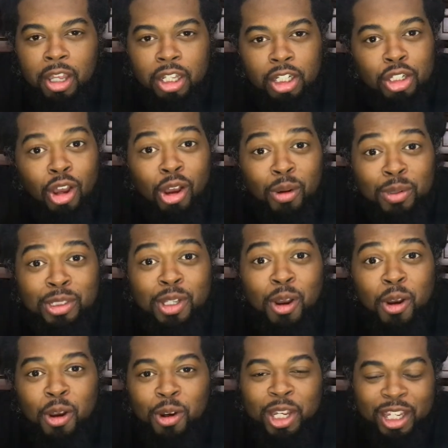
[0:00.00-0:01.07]
the dog was
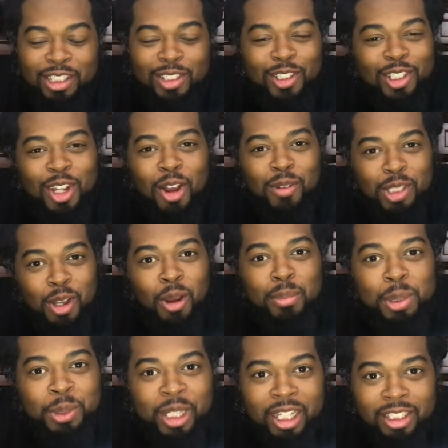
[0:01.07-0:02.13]
called, okay, so the dog was called
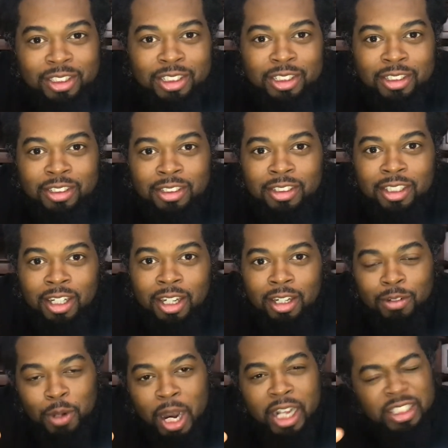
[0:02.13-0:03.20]
Booty Itch,
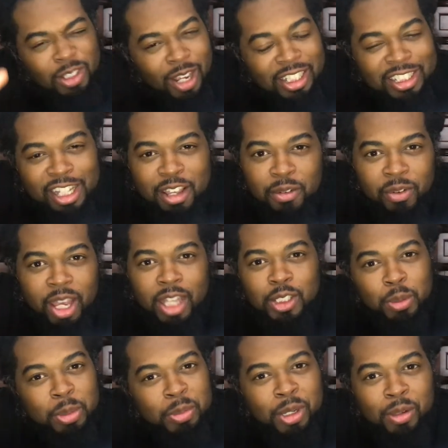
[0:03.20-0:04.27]
right? So I say it fast
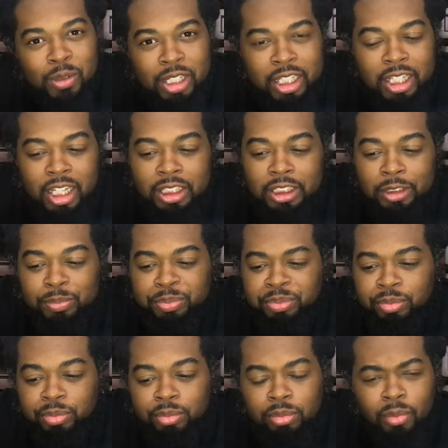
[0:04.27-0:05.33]
so people didn't really catch it.
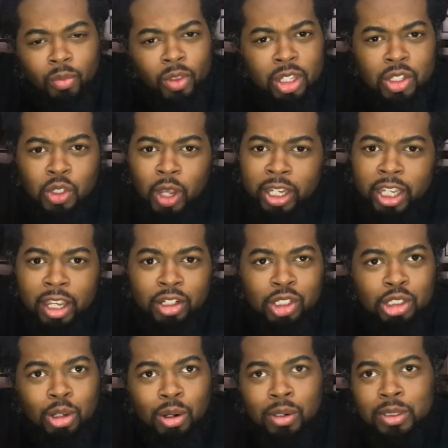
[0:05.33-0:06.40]
So I gave the
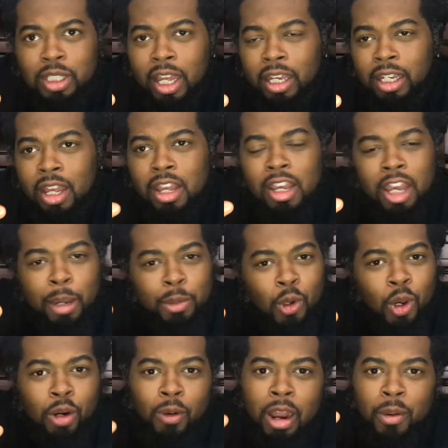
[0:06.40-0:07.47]
story, it was like, I'm
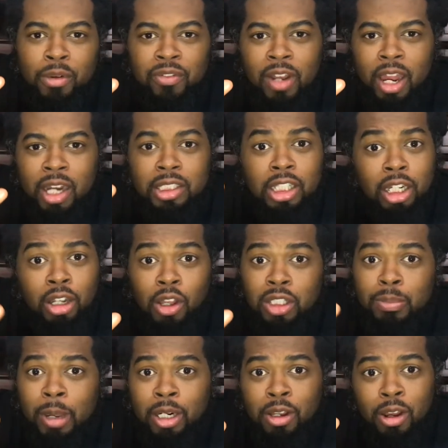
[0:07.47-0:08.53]
going around with flyers, I
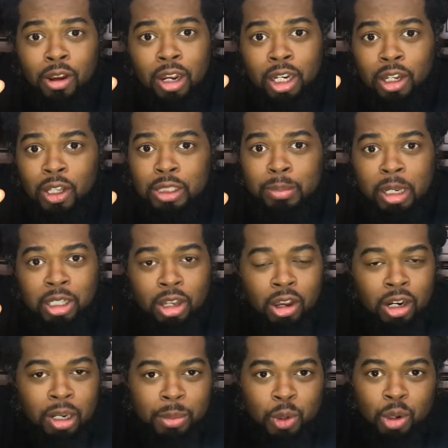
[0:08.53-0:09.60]
lost my dog, I'm going
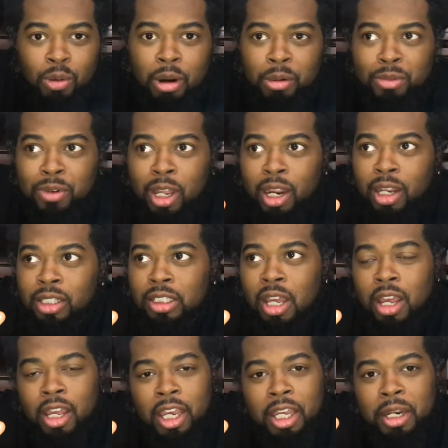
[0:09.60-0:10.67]
around with flyers,
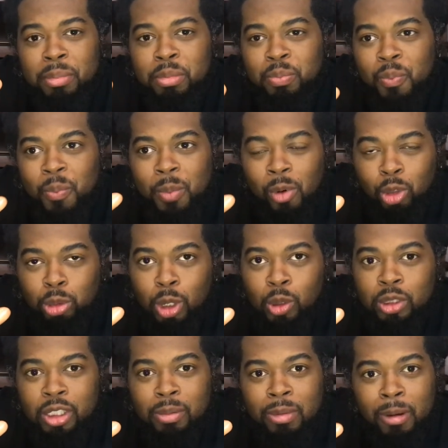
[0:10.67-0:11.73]
and I'm
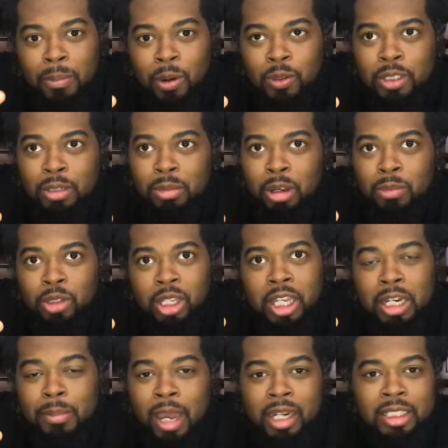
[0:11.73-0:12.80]
posting them up.
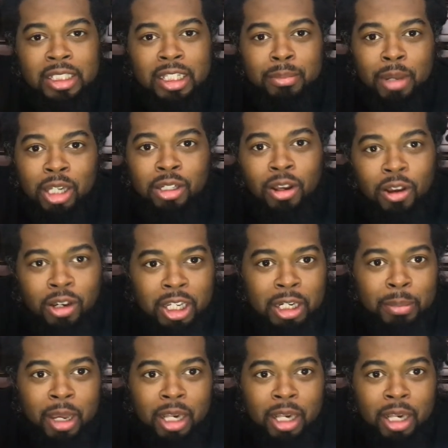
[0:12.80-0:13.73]
Anybody seen my dog?